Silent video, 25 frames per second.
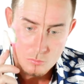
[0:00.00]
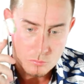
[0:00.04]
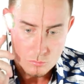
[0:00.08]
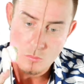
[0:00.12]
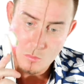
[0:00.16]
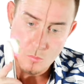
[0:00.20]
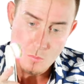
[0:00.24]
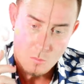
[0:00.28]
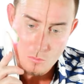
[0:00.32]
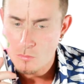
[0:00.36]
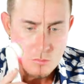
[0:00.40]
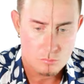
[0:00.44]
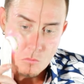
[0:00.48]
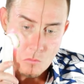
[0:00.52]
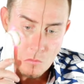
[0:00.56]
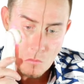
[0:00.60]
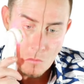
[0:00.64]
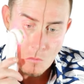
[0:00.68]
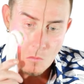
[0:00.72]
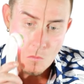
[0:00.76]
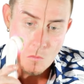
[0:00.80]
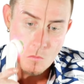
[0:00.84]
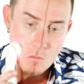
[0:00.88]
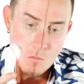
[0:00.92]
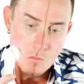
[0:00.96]

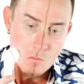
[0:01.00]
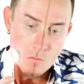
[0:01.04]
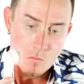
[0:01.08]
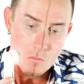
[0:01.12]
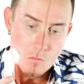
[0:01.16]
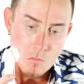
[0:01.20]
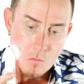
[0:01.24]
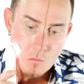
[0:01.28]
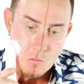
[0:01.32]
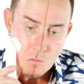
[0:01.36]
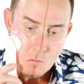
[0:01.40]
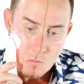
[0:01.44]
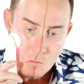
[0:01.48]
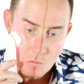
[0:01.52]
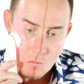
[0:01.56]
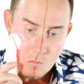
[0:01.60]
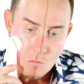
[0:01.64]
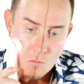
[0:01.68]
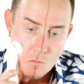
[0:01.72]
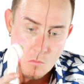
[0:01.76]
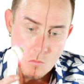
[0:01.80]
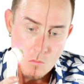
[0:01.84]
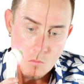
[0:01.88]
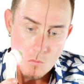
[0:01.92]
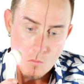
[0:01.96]

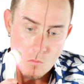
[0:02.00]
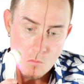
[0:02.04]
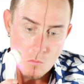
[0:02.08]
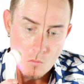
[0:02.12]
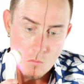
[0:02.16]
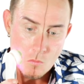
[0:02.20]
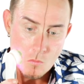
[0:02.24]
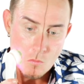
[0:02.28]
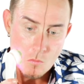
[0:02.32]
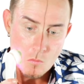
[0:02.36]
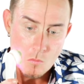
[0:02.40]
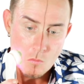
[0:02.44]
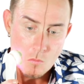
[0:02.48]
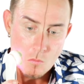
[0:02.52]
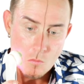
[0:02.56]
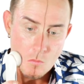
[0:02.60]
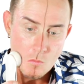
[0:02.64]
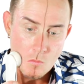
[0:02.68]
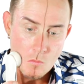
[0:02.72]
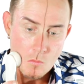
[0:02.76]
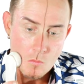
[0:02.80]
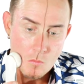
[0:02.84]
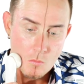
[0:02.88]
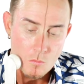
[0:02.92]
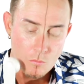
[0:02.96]

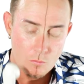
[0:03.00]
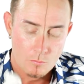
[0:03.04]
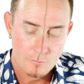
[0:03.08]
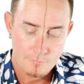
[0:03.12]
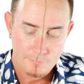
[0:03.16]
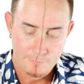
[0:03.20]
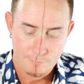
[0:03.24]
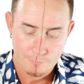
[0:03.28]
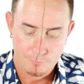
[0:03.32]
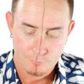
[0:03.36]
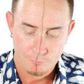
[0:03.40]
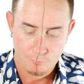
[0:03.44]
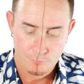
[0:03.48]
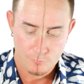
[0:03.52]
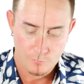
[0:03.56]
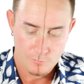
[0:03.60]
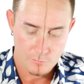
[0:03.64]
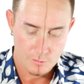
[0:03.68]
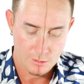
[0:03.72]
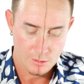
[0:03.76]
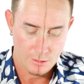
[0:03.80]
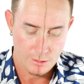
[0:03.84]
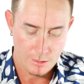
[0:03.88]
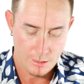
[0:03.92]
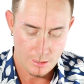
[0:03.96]

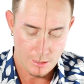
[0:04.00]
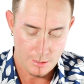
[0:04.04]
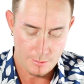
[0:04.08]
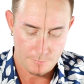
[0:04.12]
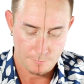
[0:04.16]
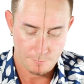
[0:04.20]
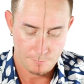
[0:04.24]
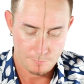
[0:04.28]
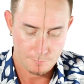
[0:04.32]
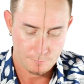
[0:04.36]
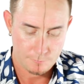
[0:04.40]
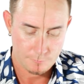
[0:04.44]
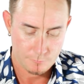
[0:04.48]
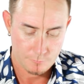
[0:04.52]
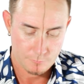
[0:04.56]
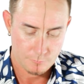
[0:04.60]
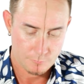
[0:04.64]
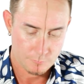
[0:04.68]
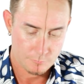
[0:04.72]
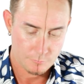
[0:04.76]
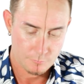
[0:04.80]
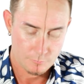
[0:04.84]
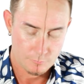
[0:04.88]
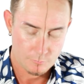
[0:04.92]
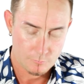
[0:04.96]

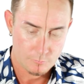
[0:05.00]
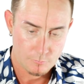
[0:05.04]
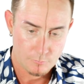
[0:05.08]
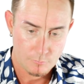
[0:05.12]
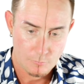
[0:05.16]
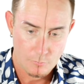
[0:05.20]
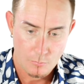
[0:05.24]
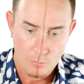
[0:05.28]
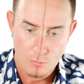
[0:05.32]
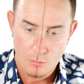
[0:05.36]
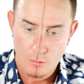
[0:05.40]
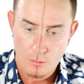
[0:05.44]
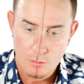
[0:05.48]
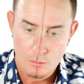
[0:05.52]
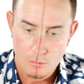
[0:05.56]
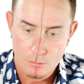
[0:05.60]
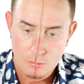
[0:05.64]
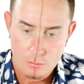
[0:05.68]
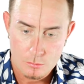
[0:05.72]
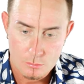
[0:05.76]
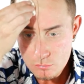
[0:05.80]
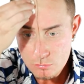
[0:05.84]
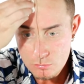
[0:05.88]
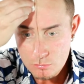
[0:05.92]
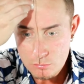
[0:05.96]

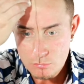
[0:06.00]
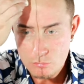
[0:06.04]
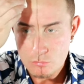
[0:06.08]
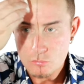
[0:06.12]
Nothing is said.